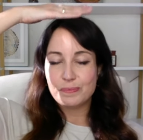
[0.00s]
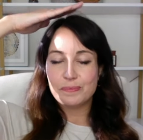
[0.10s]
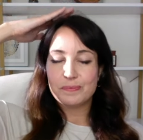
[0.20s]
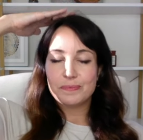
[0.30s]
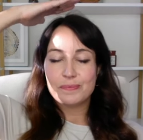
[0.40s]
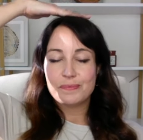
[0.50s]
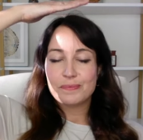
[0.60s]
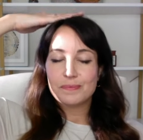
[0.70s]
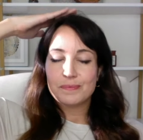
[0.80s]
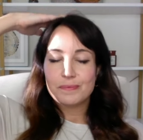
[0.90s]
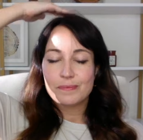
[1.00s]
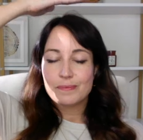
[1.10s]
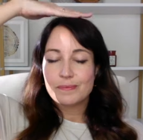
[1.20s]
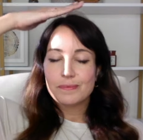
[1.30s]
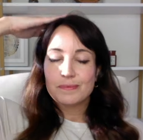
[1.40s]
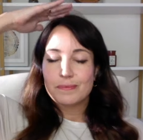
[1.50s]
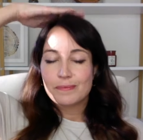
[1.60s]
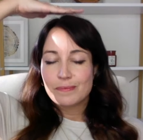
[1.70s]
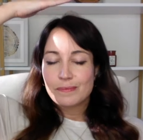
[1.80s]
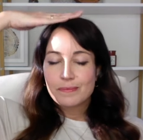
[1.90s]

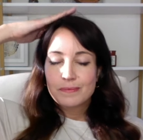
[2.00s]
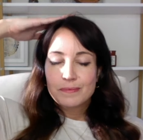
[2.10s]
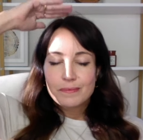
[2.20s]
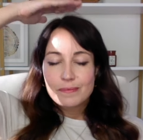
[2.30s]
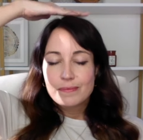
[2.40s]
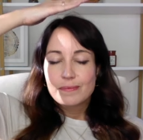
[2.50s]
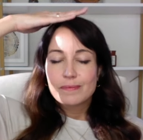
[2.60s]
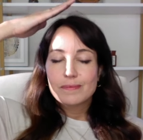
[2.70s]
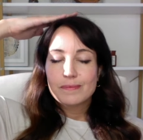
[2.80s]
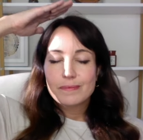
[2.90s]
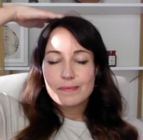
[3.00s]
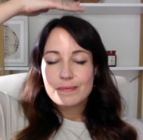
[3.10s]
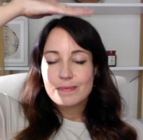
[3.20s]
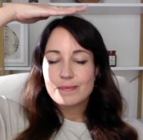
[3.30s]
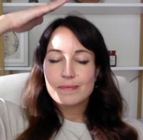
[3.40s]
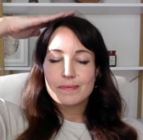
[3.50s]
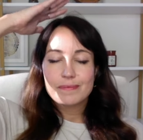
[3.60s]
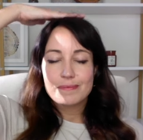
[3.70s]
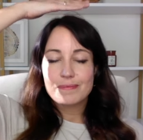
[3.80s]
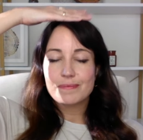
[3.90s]

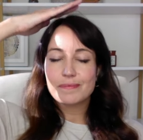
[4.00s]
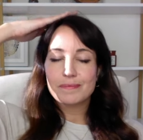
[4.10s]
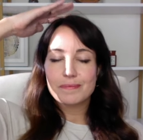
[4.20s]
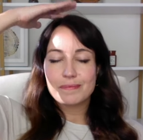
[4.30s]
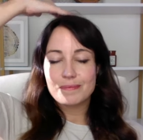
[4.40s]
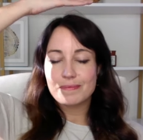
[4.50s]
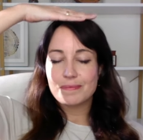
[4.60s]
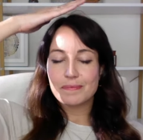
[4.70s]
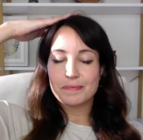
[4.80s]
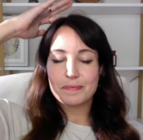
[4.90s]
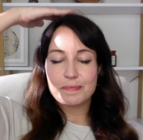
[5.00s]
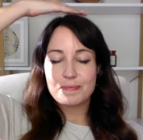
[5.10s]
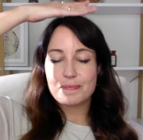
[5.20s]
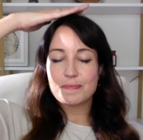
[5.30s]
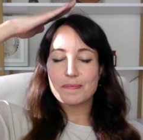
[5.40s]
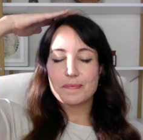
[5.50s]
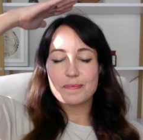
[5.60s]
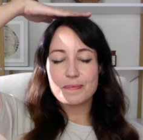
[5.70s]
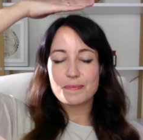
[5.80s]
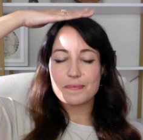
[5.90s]

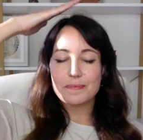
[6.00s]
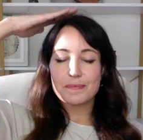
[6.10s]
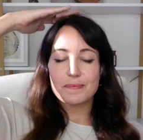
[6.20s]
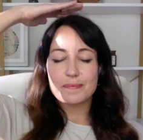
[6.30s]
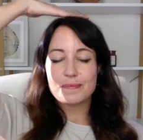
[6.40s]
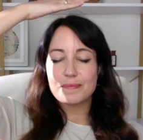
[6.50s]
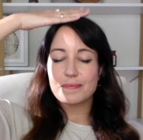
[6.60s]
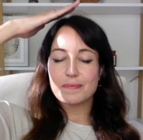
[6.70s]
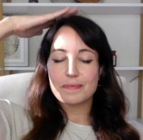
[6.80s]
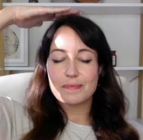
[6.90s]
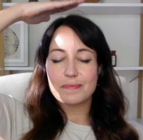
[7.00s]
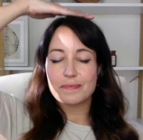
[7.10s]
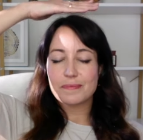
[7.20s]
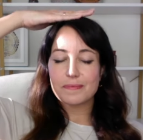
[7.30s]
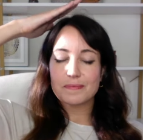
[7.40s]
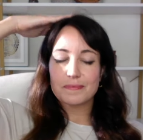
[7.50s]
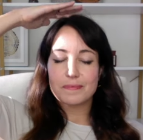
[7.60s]
(no one is talking)